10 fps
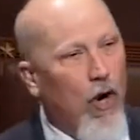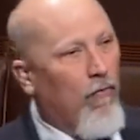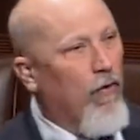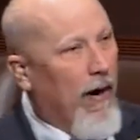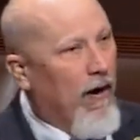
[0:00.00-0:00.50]
of an
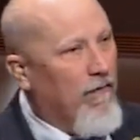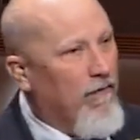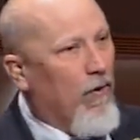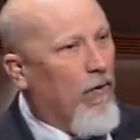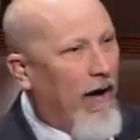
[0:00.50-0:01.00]

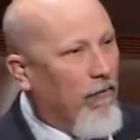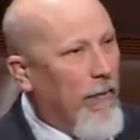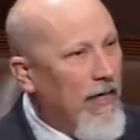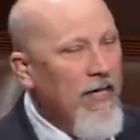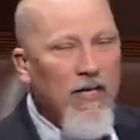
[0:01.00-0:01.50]
overbearing federal
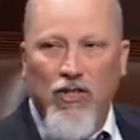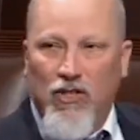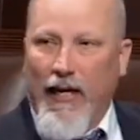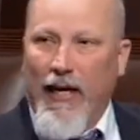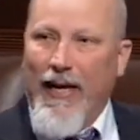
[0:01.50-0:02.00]
government
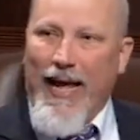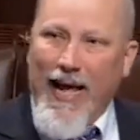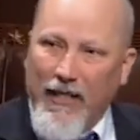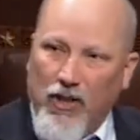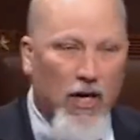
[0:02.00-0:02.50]
sticking
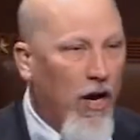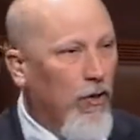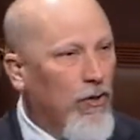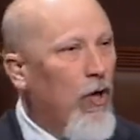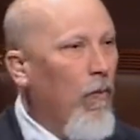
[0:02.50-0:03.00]
its
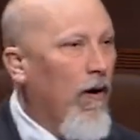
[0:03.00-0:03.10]
nose